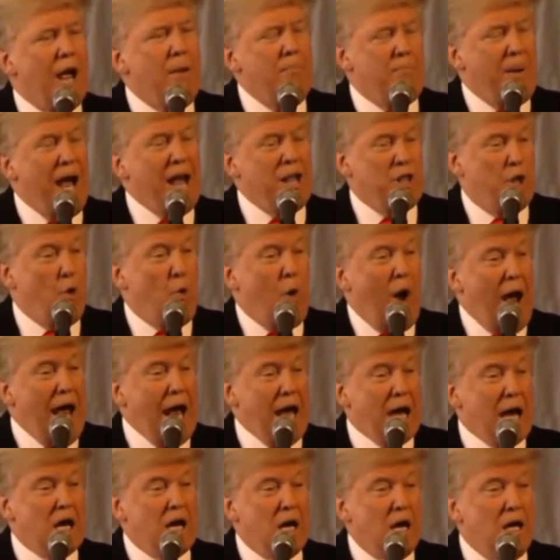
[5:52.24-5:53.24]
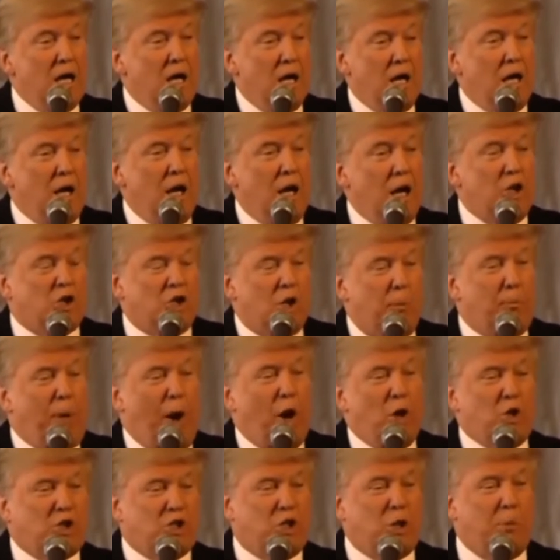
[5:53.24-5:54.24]
And by the way, it's
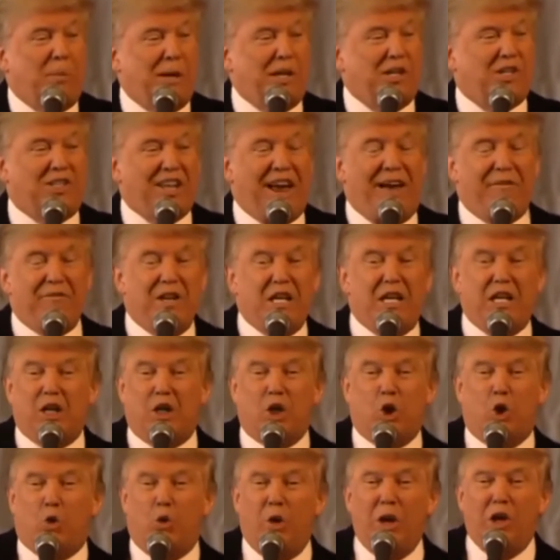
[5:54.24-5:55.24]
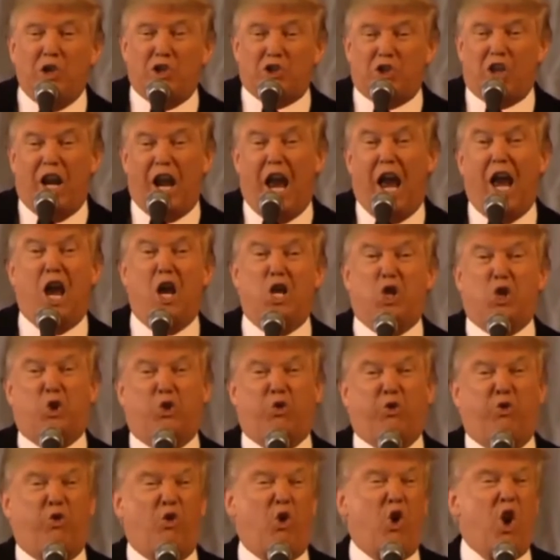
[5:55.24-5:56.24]
supposed to be 70 degrees today.
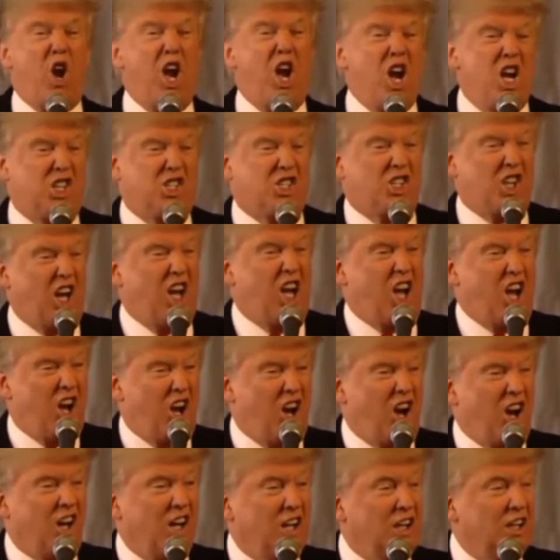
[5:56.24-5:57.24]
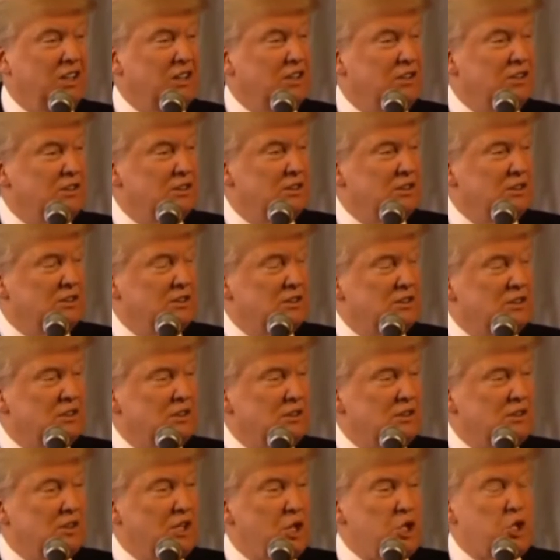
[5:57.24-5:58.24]
It's freezing here.
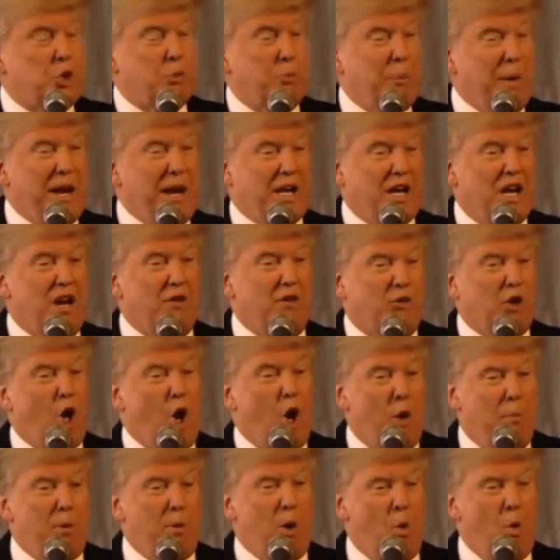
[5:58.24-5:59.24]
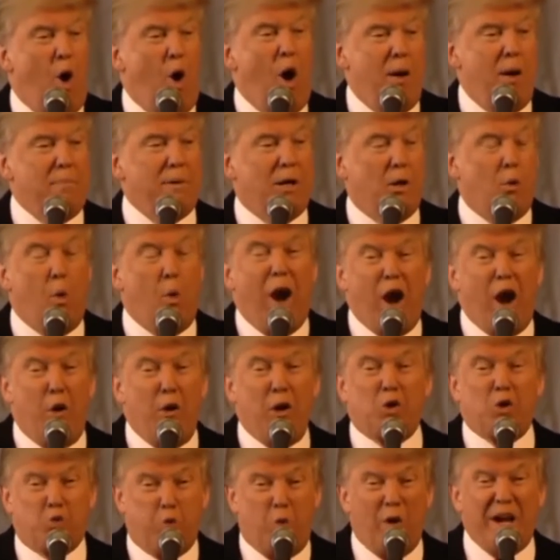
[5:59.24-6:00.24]
Speaking of global warming,
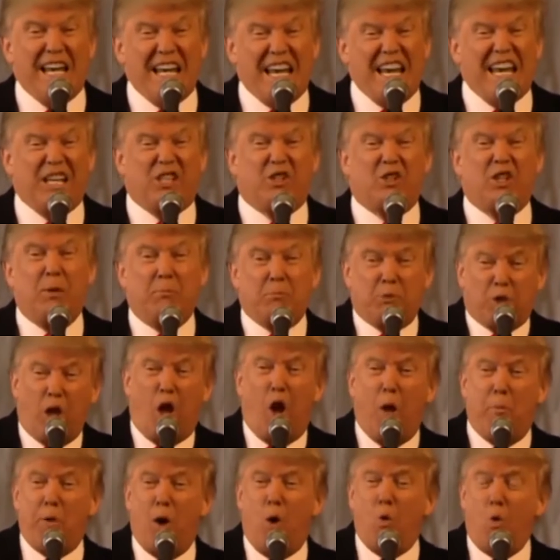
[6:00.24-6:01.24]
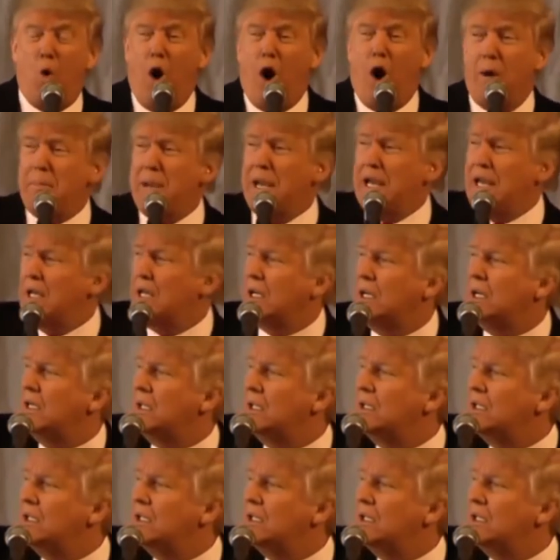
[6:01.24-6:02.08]
where is we need some global warming?